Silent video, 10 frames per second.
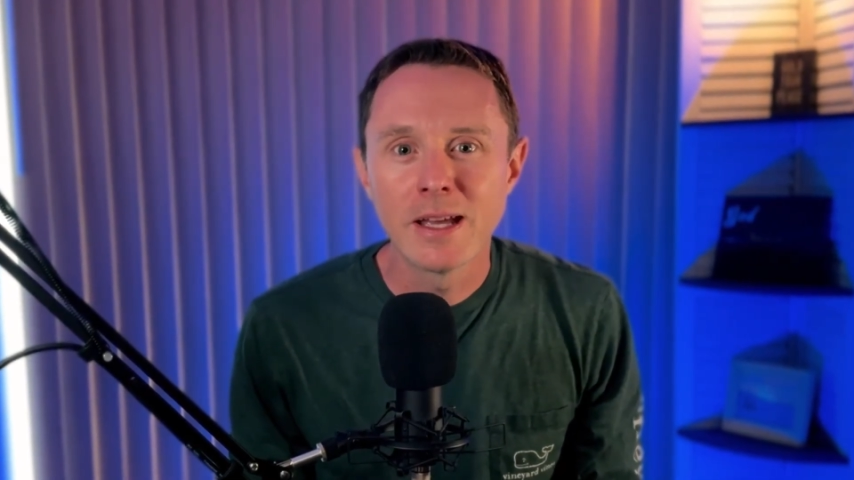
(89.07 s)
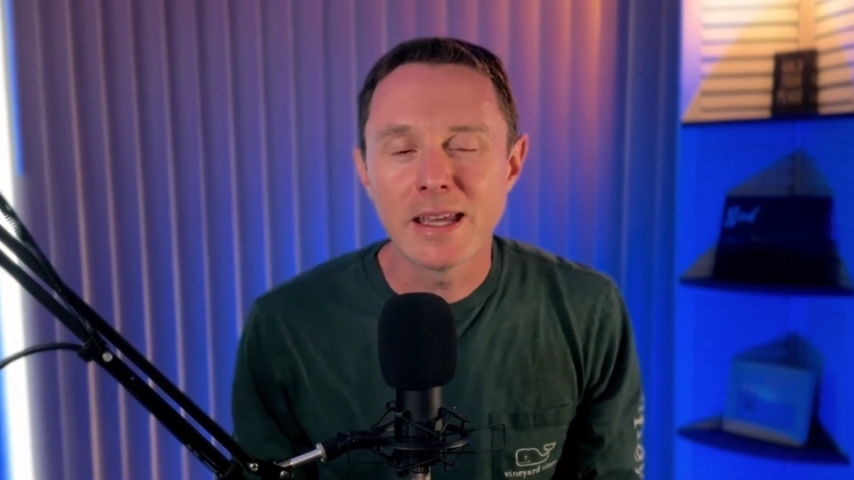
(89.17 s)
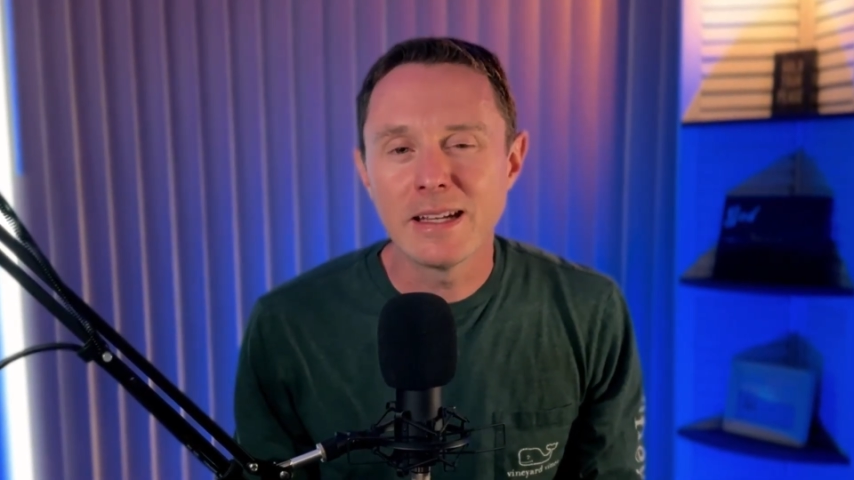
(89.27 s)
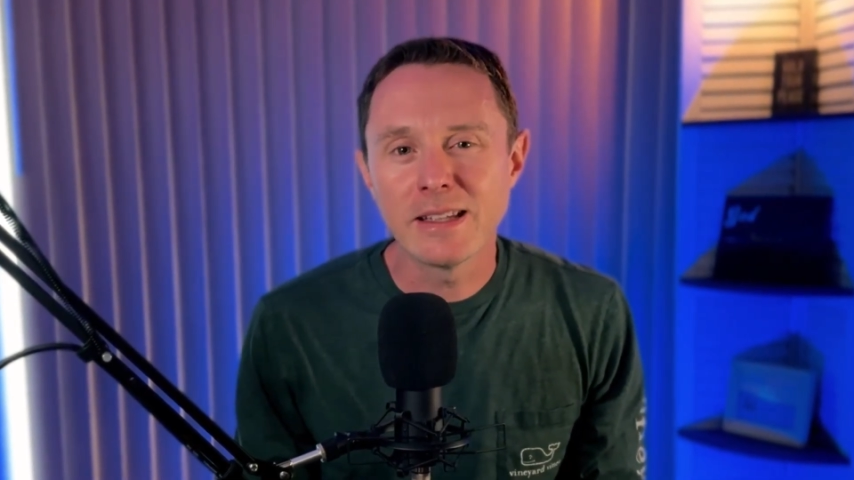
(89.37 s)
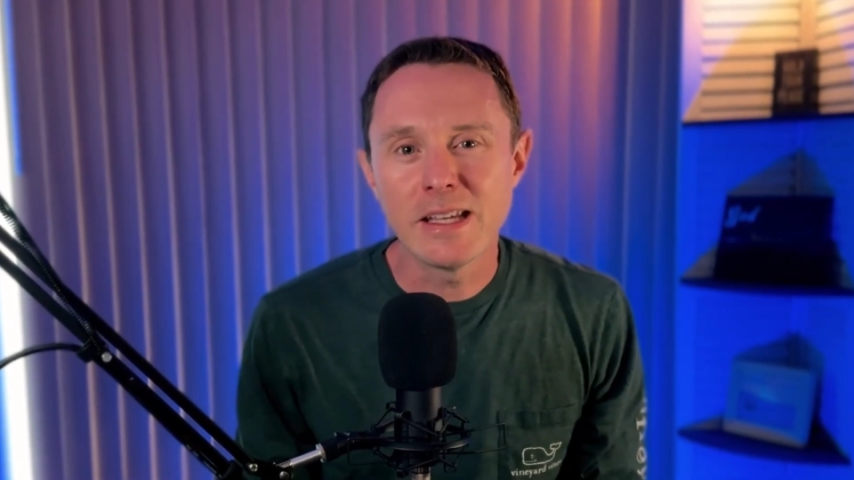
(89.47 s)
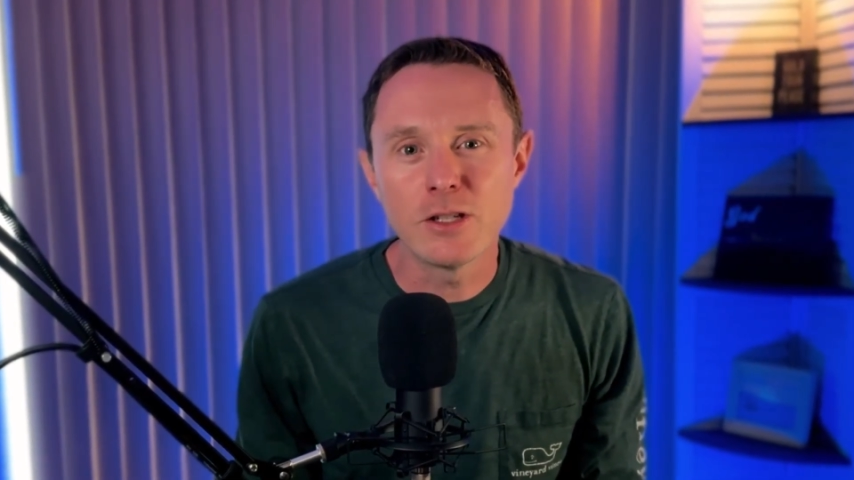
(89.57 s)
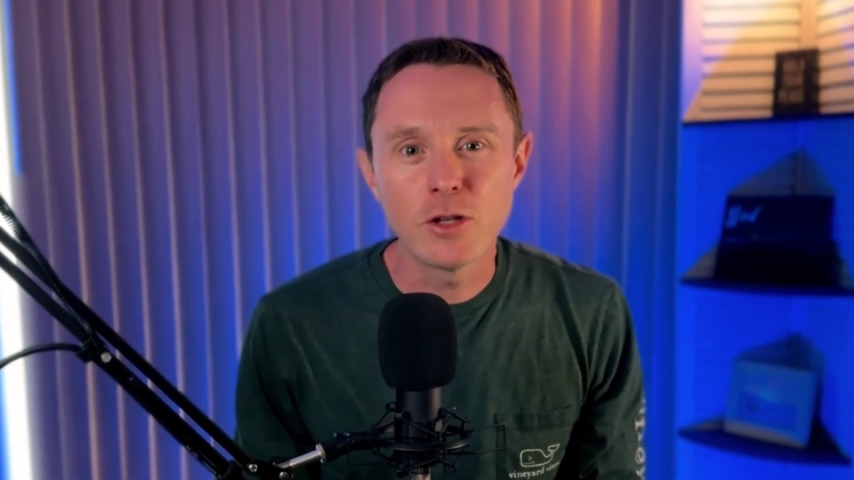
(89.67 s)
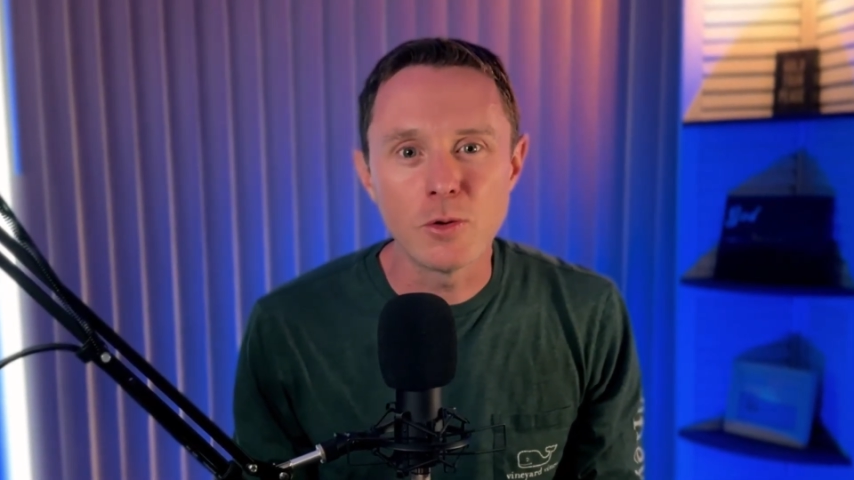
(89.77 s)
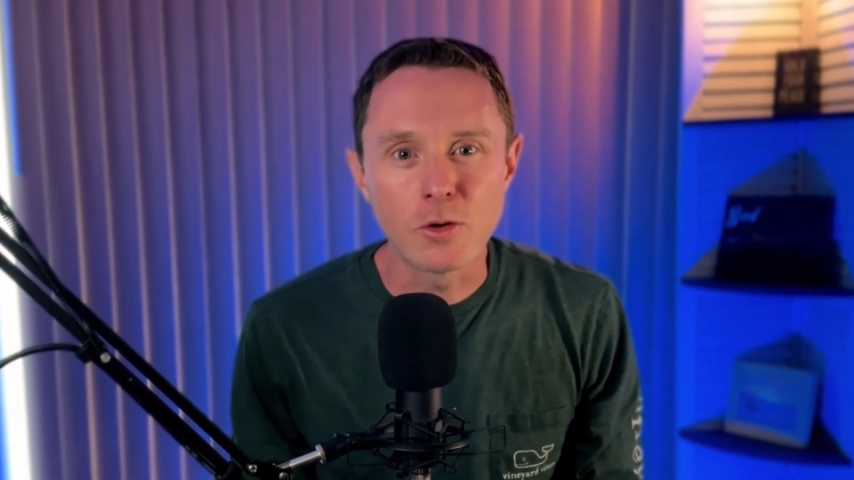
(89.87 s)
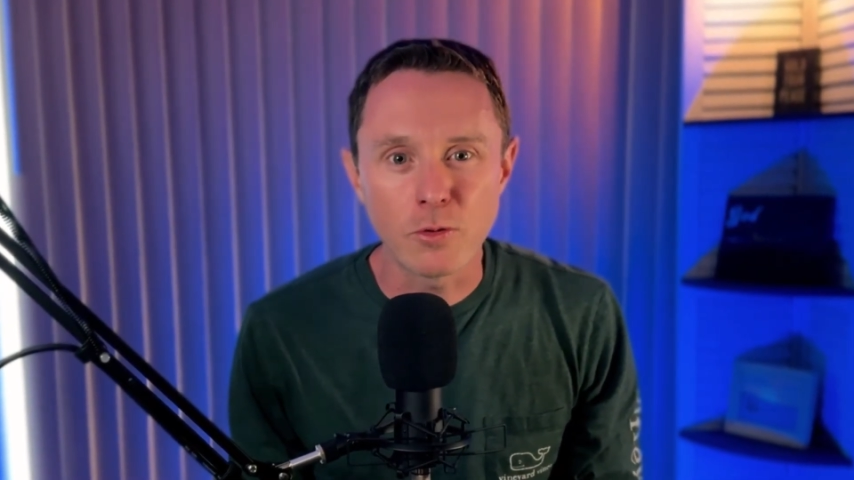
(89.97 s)
can lead
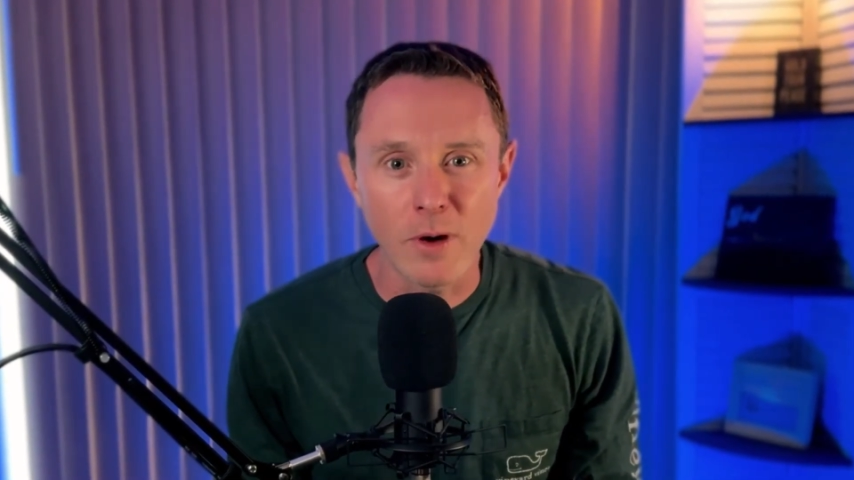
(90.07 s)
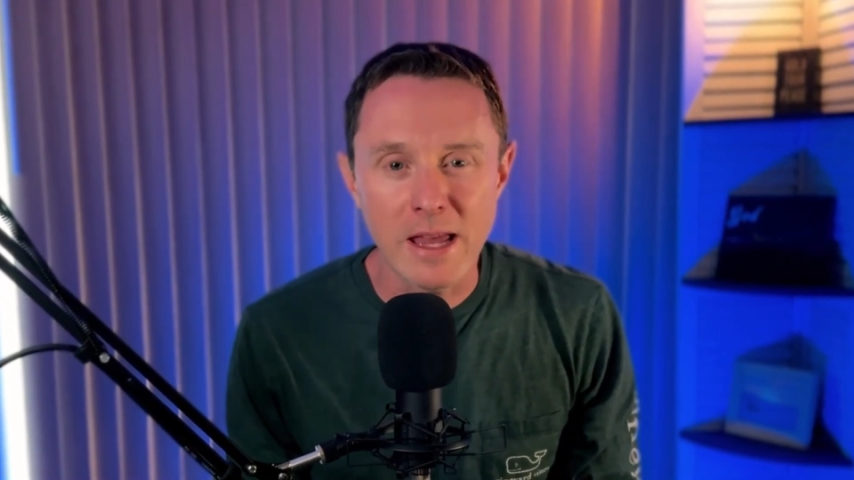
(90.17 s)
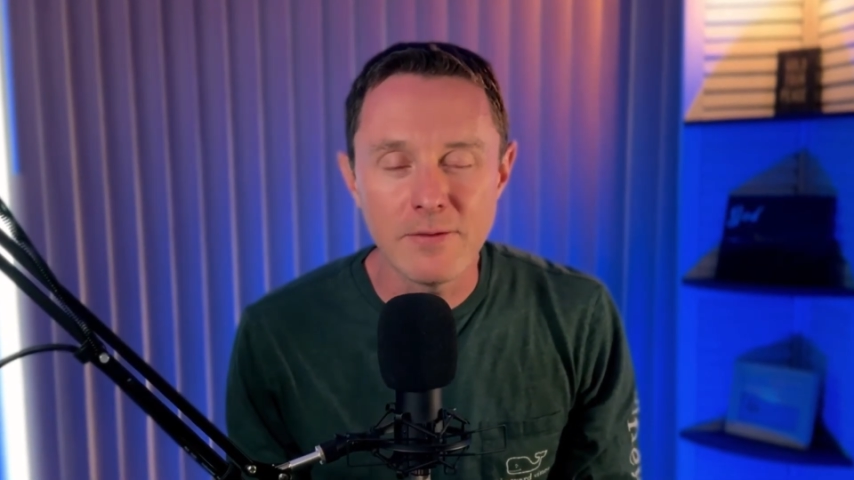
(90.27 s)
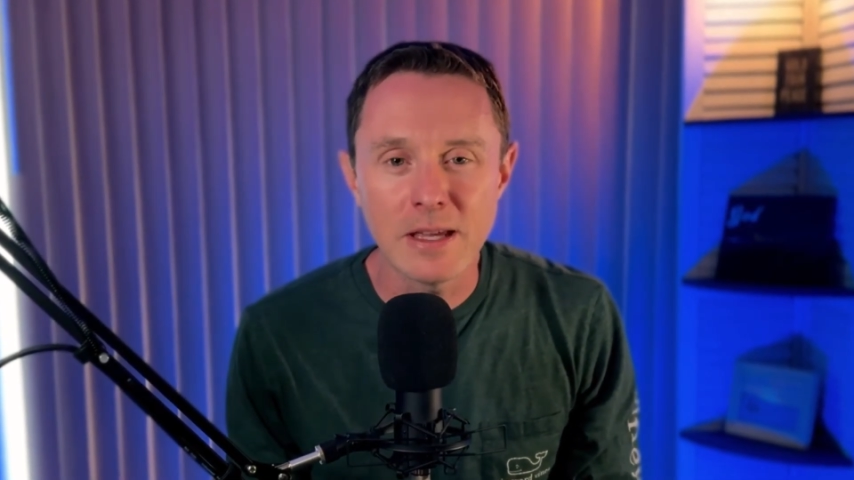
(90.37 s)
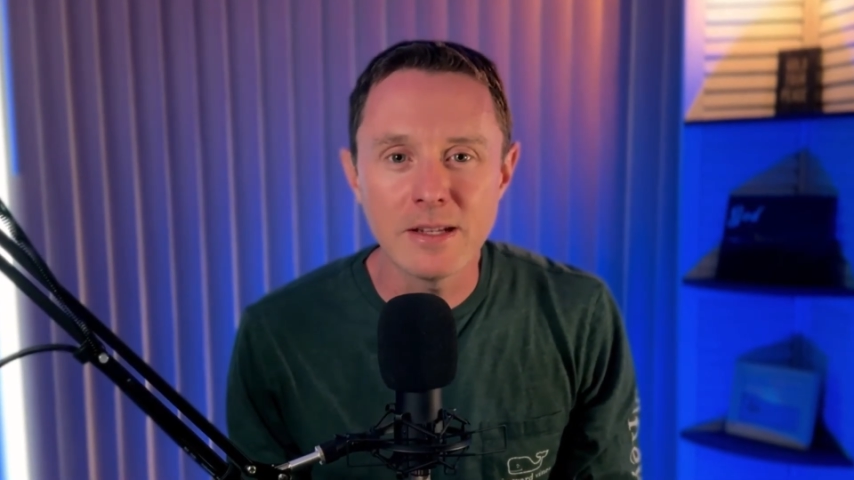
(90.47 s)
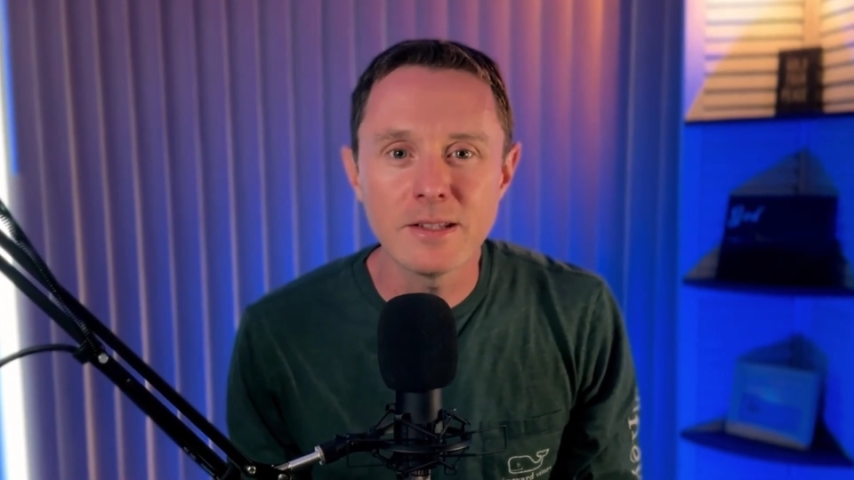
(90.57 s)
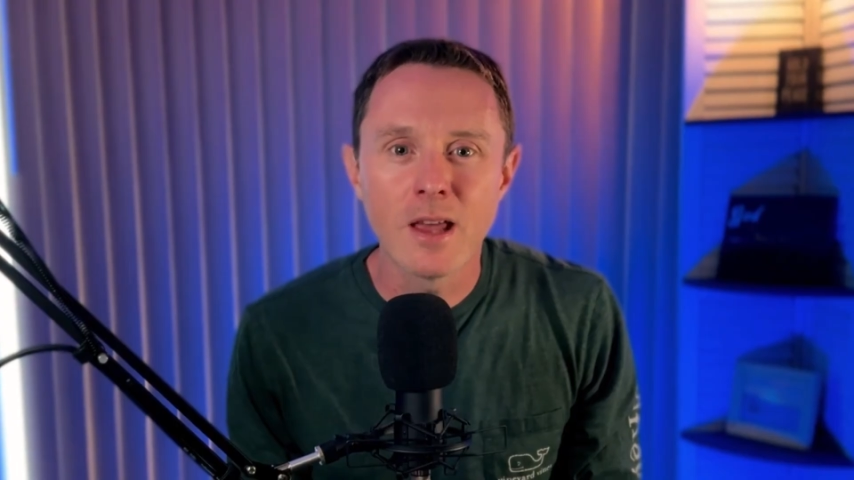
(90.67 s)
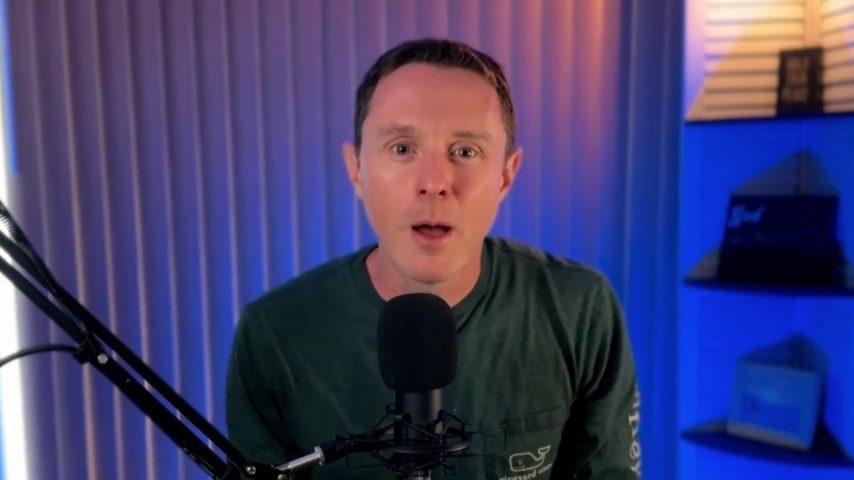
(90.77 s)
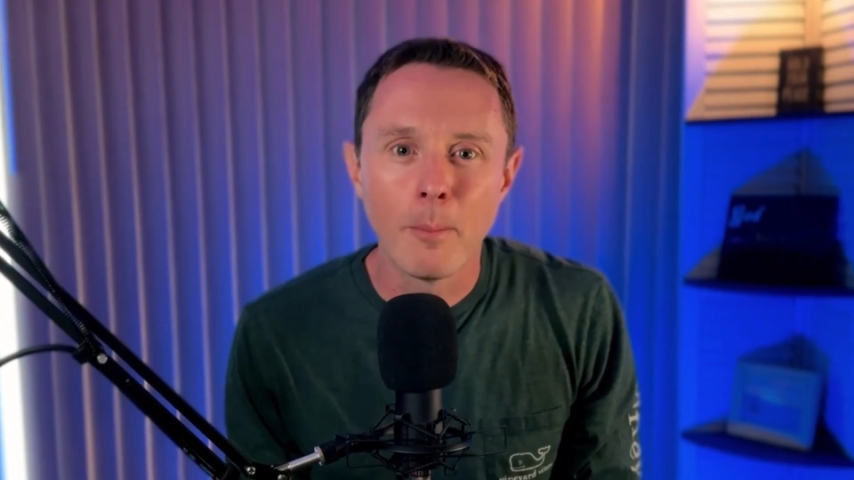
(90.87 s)
to cravings,